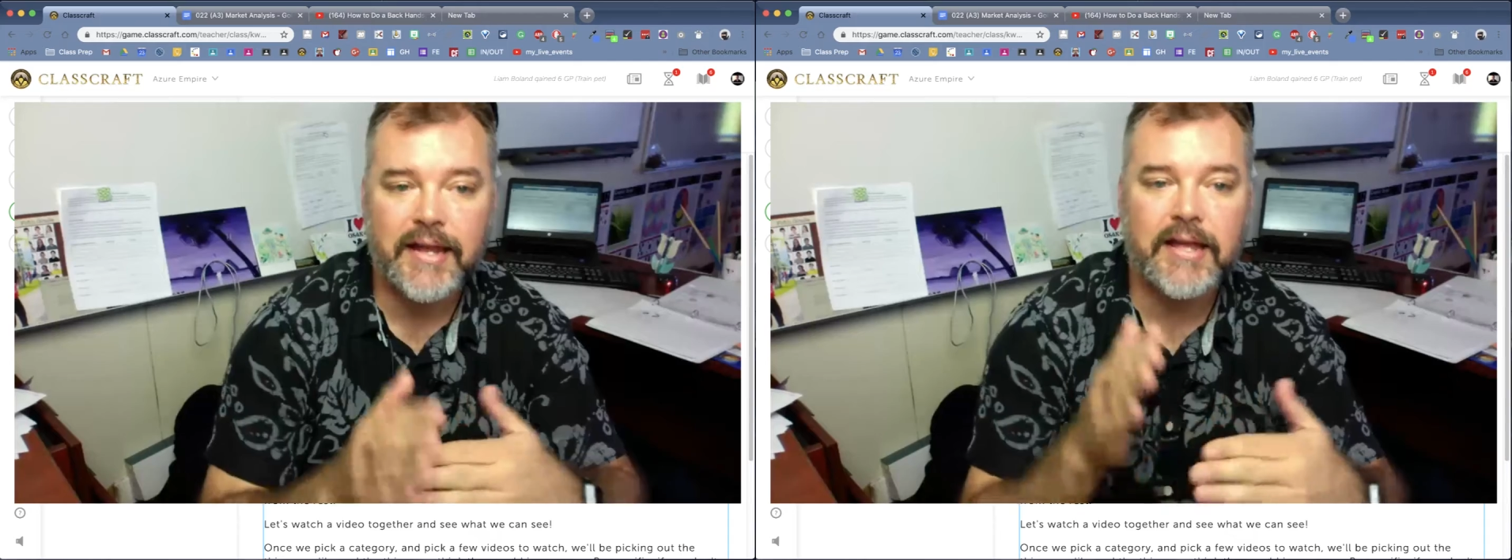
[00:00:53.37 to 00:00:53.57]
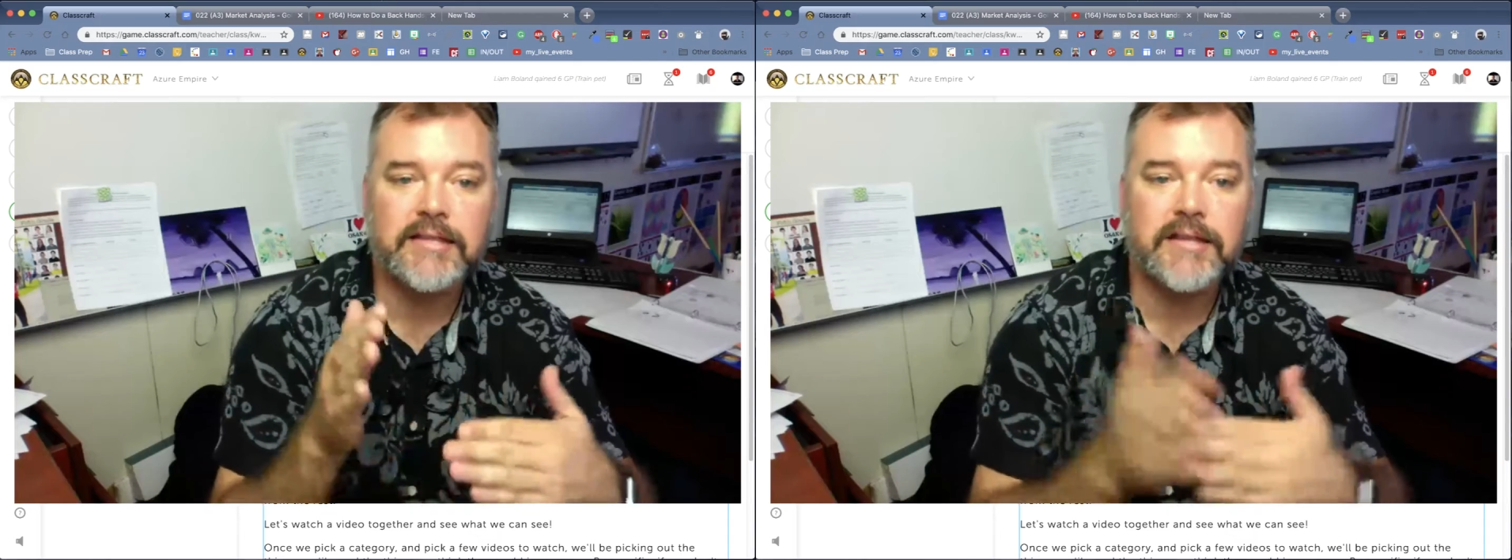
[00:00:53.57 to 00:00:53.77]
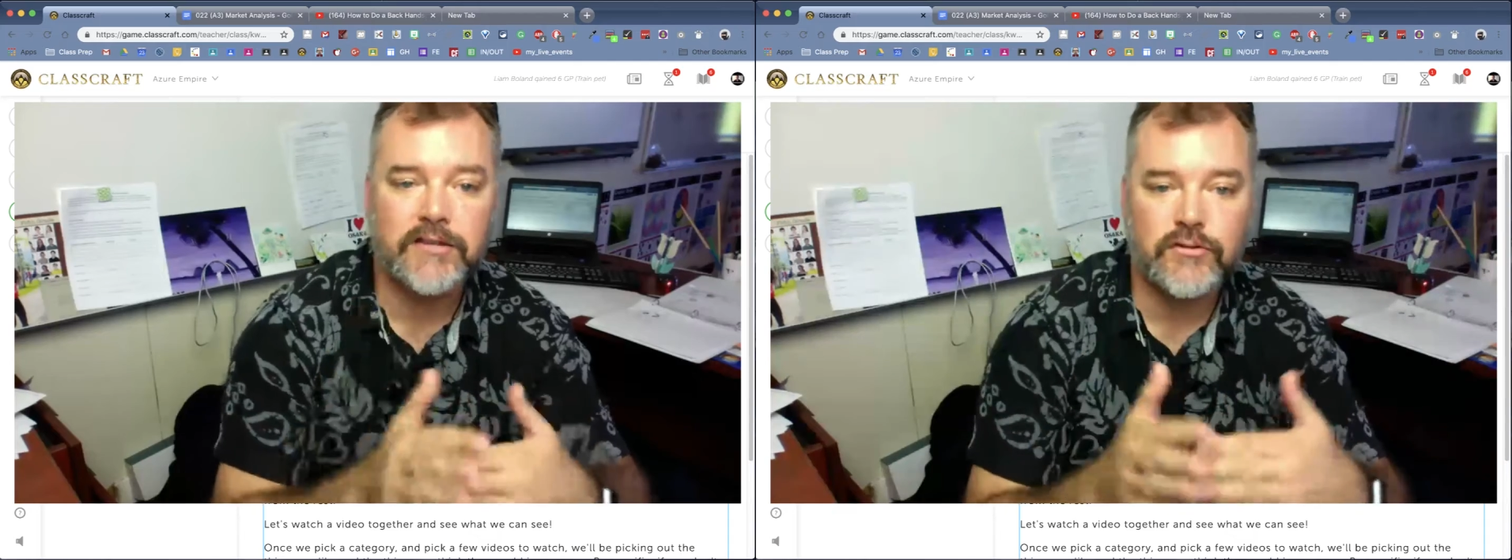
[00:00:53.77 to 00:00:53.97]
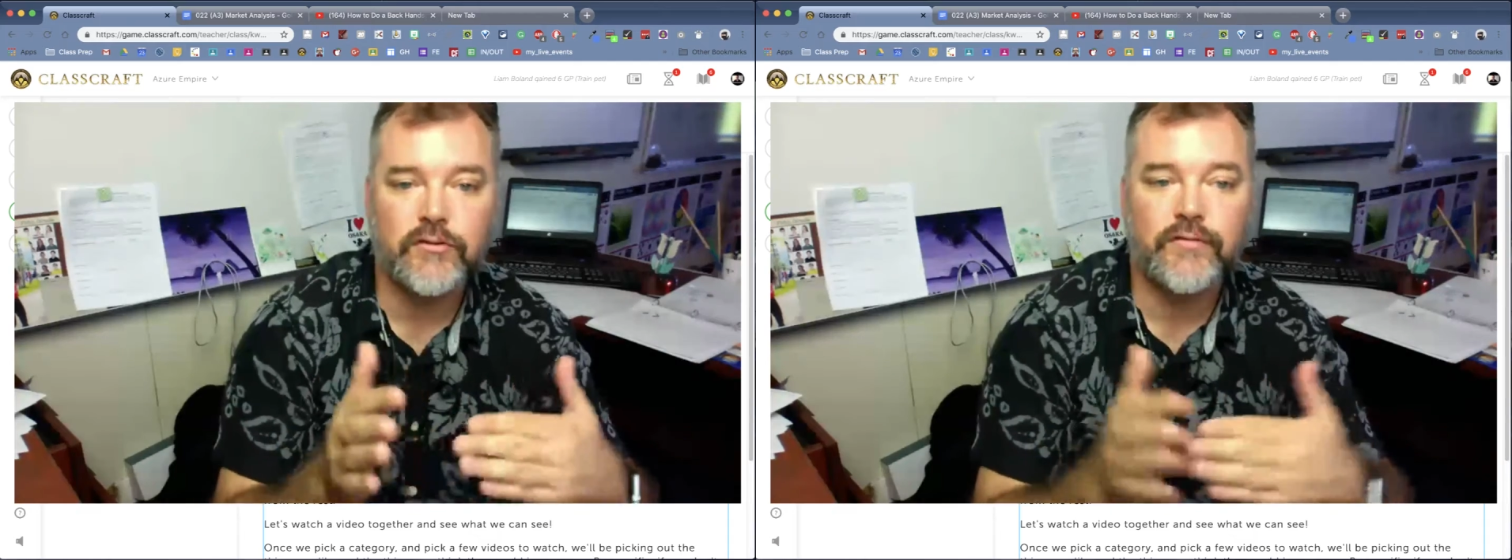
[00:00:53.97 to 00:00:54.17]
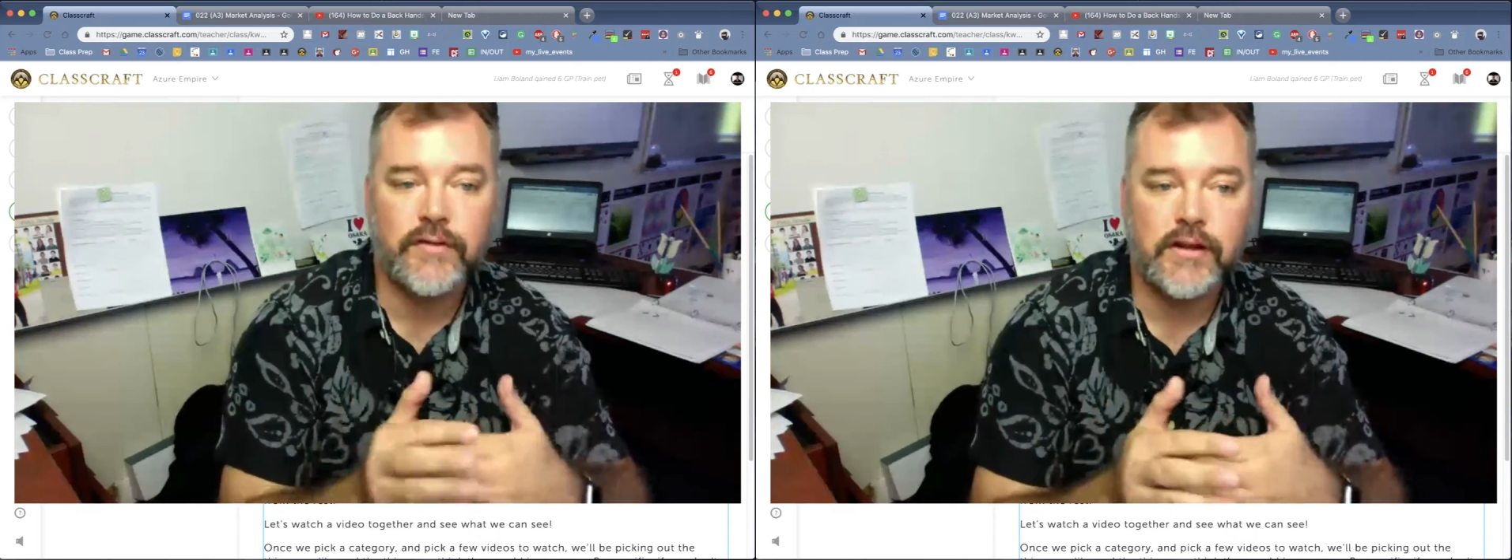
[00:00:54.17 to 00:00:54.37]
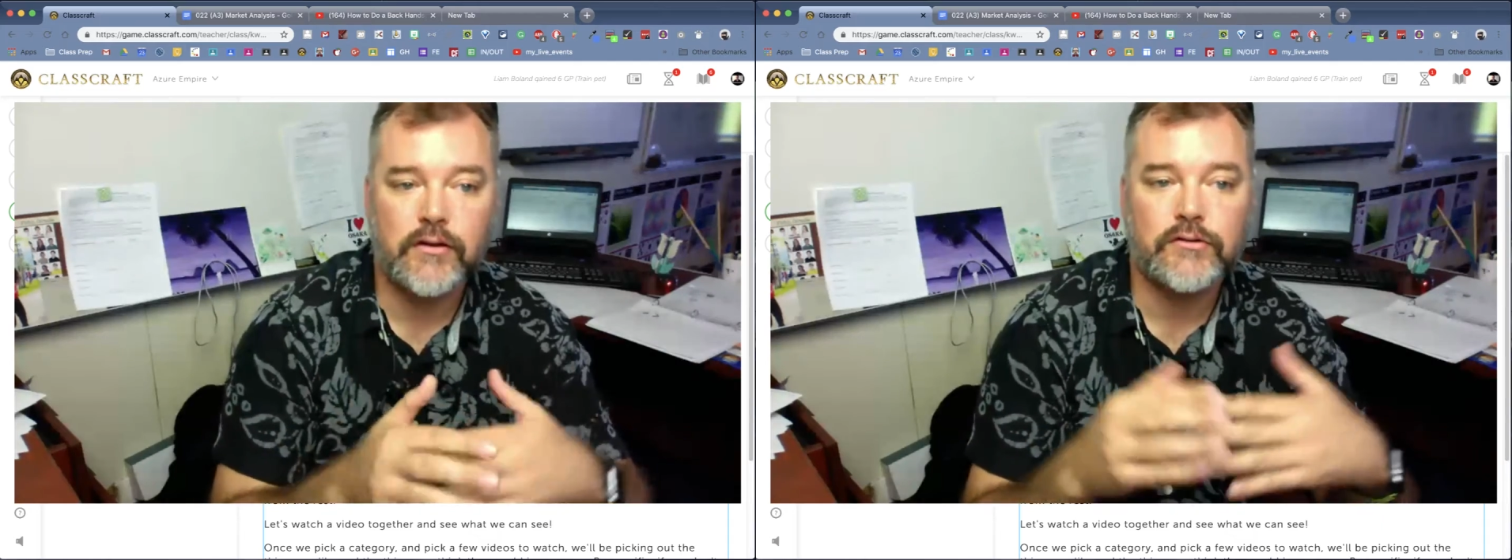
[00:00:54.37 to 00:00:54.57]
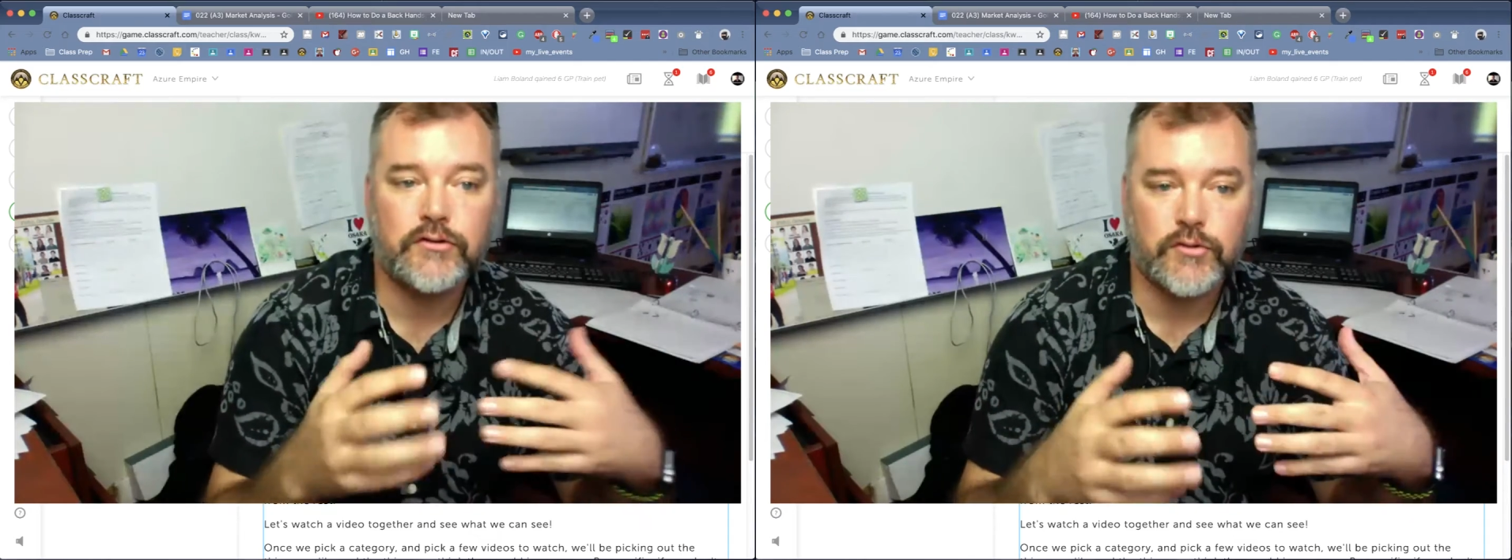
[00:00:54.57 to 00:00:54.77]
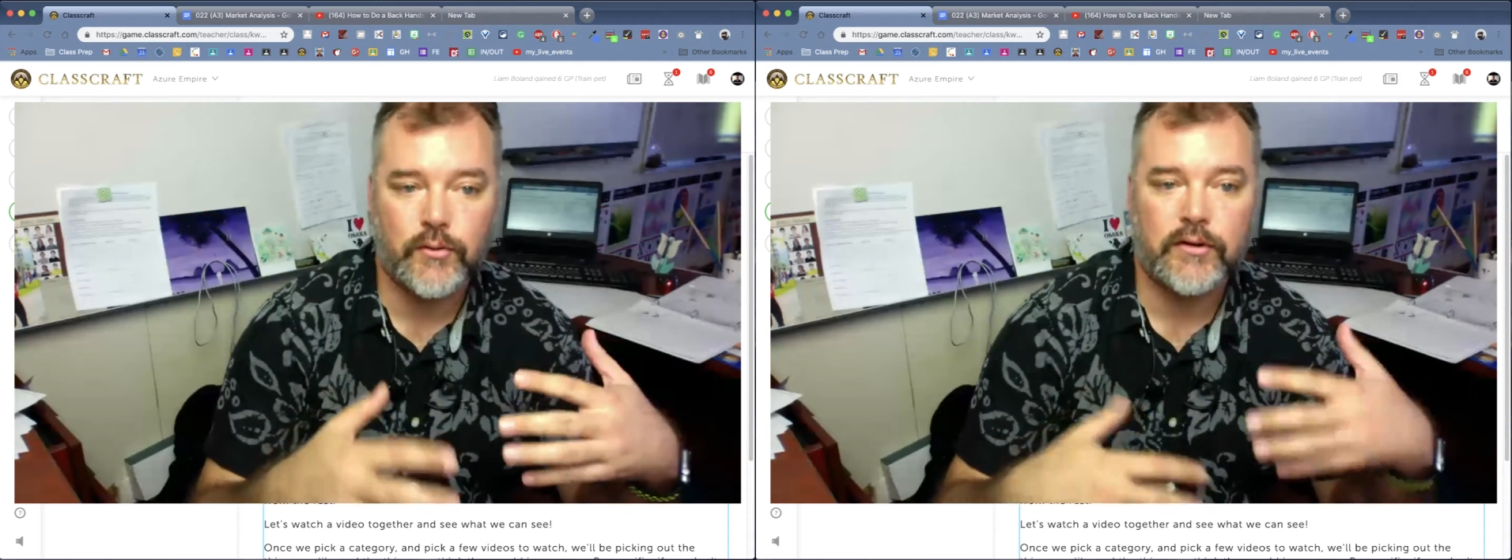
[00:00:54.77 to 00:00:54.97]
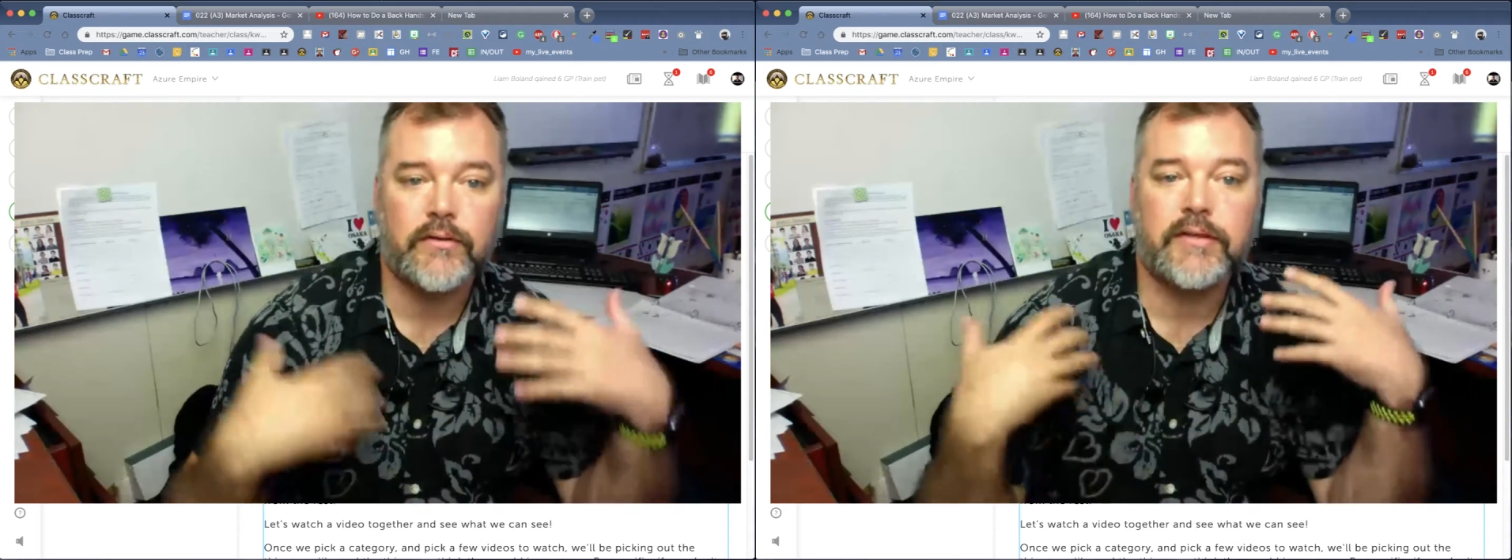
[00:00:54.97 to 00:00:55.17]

a digital video tutorial